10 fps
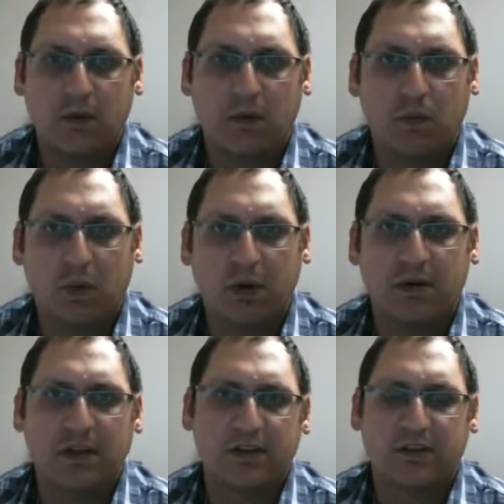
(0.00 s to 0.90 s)

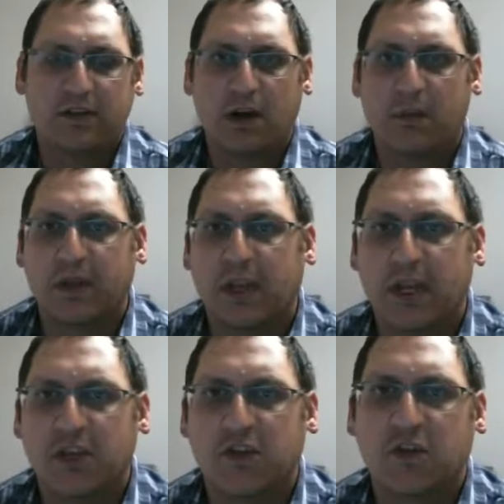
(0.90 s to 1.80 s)
weirdness or
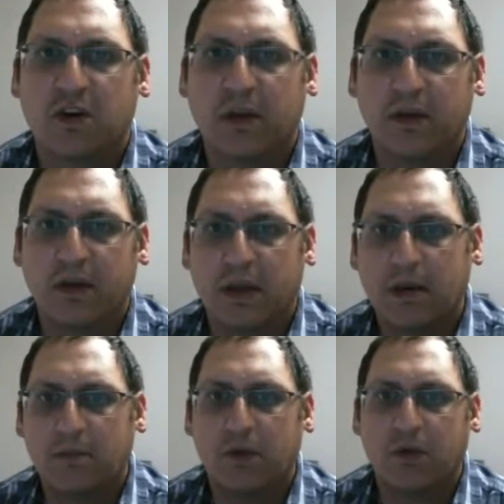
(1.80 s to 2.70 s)
complications or anything
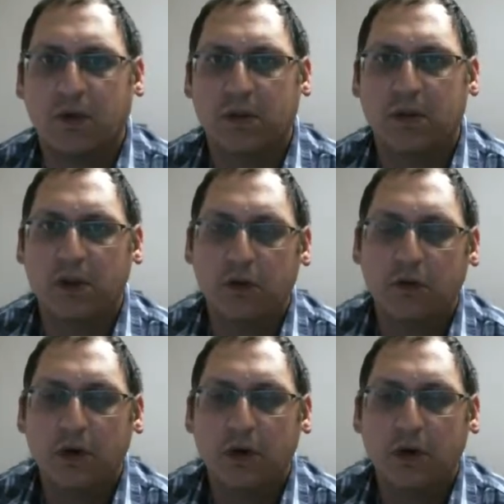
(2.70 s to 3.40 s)
in between the two.